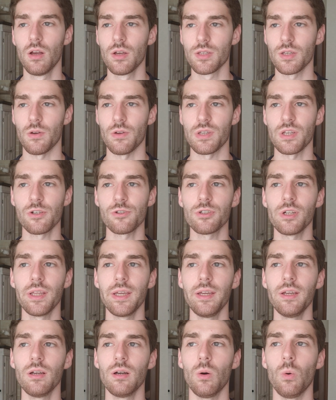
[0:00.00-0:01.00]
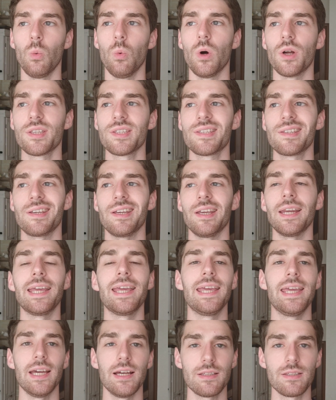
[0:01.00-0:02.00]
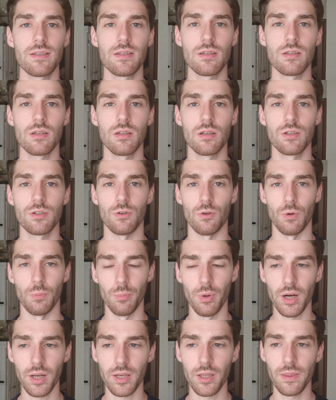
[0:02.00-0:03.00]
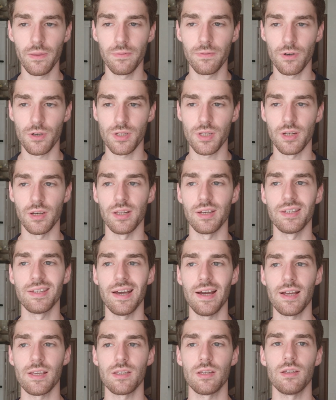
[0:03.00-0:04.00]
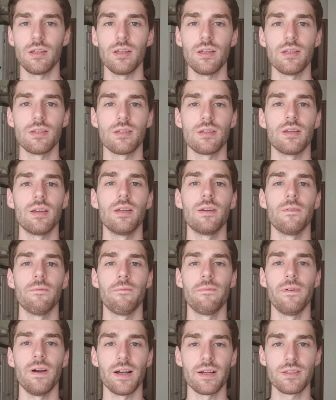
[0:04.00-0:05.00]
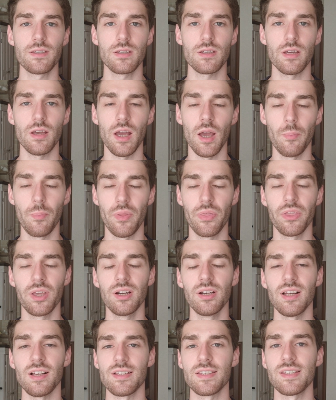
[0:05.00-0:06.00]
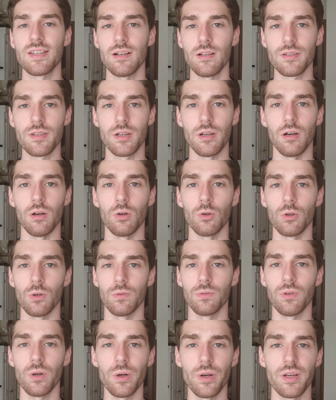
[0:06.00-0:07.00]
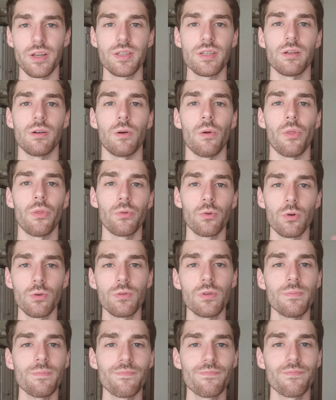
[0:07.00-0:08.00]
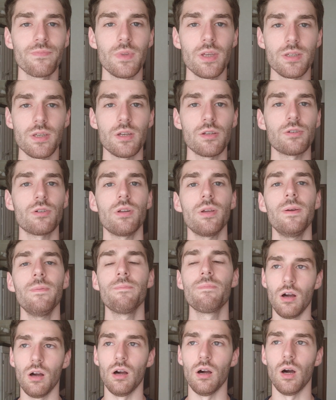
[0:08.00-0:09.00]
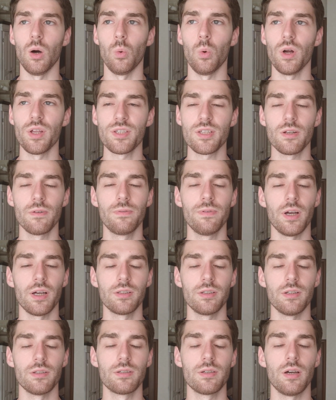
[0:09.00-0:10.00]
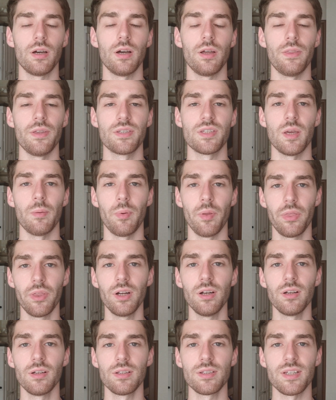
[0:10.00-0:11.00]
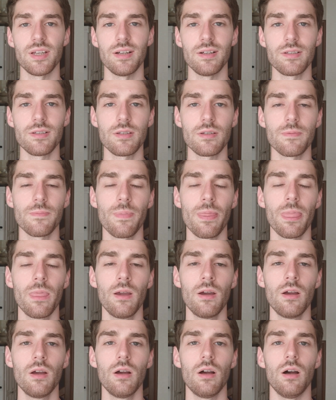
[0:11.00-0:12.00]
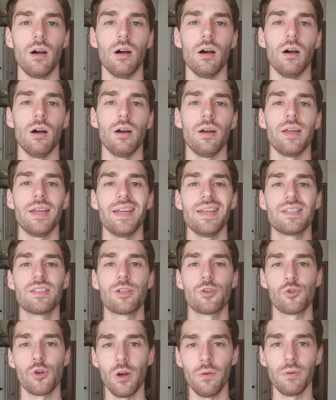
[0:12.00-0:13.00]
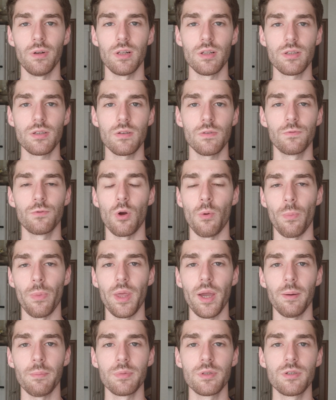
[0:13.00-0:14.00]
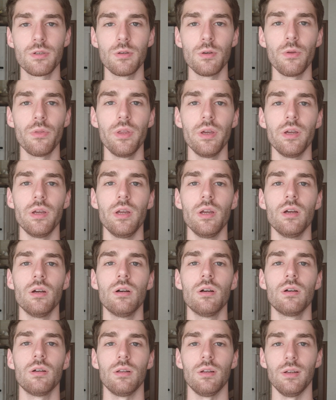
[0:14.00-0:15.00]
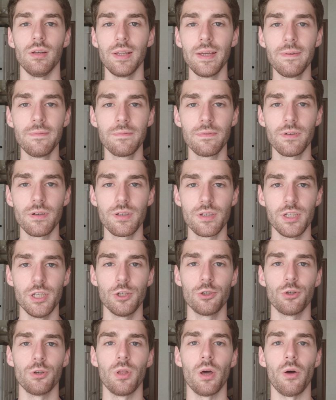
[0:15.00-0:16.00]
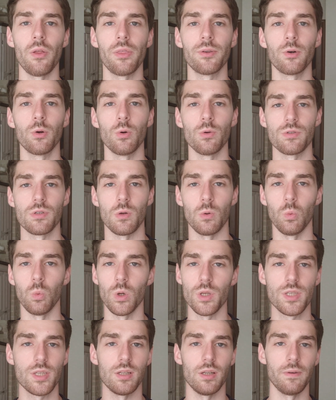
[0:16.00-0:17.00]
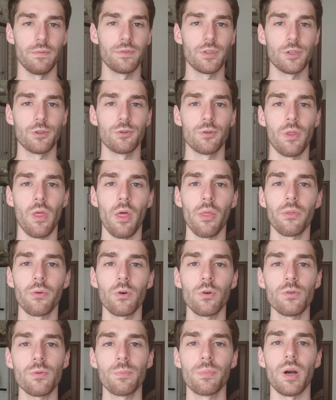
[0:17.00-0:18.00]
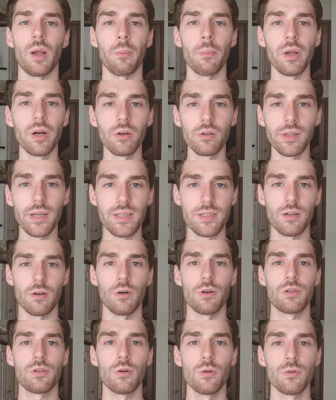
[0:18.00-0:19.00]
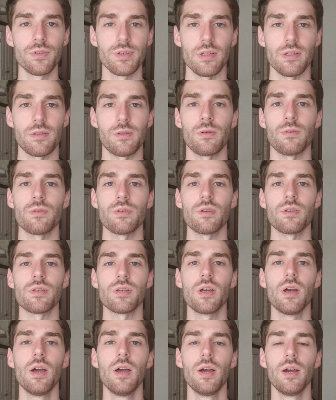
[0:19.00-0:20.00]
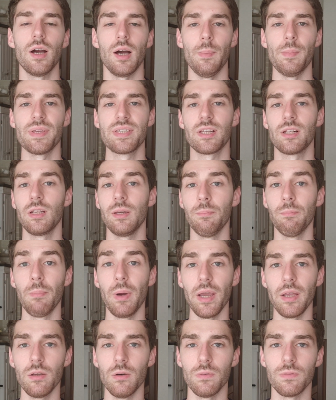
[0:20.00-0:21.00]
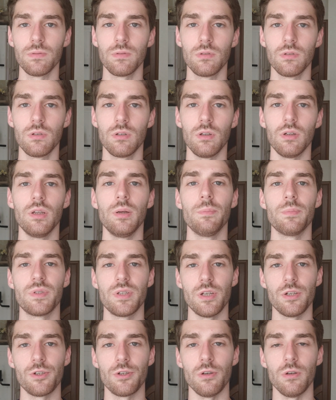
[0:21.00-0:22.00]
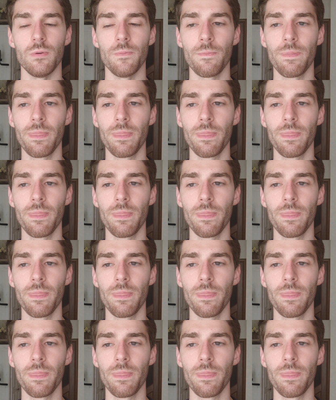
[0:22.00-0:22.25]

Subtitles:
So essentially, once it gets to our body, the first thing it does is it infects epithelial cells in our oropharynx, in our throat, essentially. Once infected, these epithelial cells, it travels from them to the lymph tissue in our throat. So what's lymph tissue in our throat? Primarily, it's our tonsils. Tonsils are basically made of lymph tissue.